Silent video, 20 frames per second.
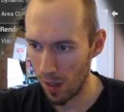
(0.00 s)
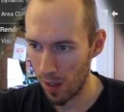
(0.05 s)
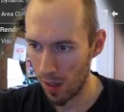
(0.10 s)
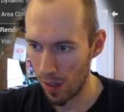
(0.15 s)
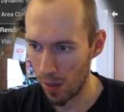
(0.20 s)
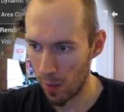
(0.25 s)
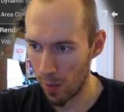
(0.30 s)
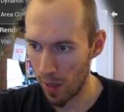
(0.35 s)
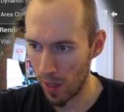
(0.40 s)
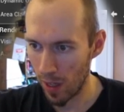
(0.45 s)

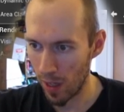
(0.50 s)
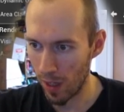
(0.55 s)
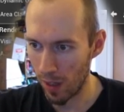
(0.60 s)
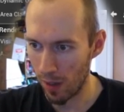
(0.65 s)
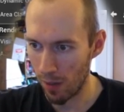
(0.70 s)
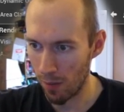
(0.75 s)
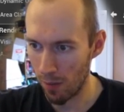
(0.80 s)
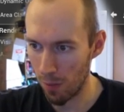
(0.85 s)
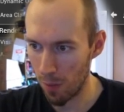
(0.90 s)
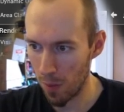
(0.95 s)
and make
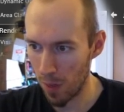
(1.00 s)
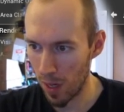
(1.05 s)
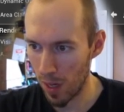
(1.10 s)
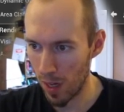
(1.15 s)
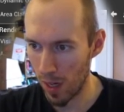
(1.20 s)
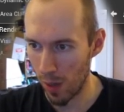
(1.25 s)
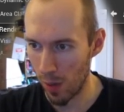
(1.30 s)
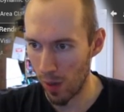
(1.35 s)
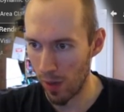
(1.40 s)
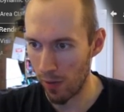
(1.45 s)
it
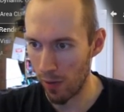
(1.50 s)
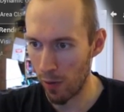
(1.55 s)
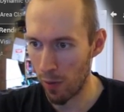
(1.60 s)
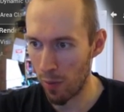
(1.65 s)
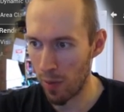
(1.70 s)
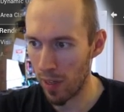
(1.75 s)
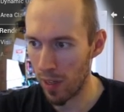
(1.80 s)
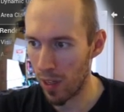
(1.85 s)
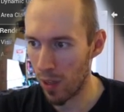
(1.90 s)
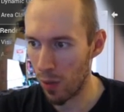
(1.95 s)
however
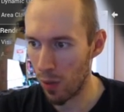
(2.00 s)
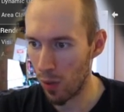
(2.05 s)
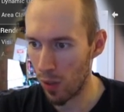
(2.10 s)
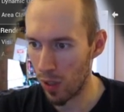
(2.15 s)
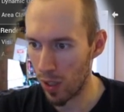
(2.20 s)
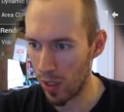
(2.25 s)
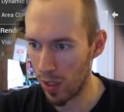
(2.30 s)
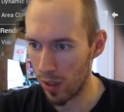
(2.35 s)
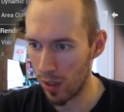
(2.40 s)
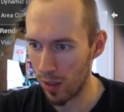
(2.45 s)
big you
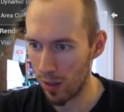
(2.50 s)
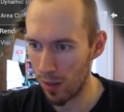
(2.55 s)
want it.